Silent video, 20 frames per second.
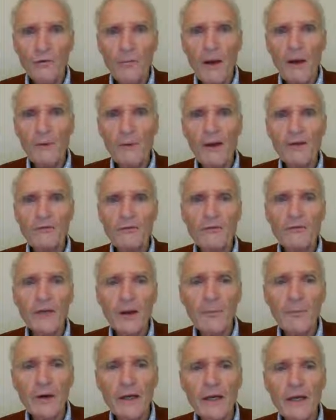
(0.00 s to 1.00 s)
So by way of
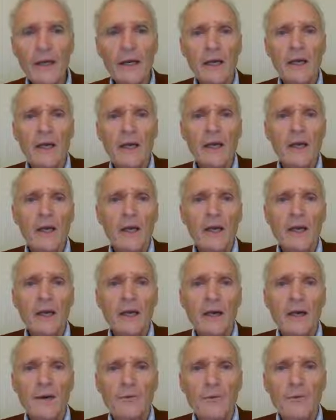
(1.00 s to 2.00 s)
summary,
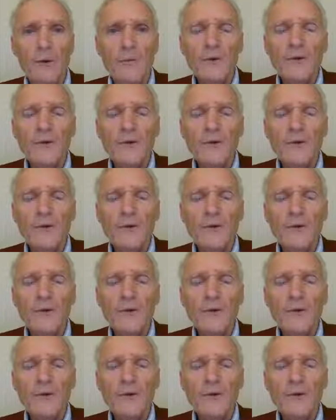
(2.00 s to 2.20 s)
what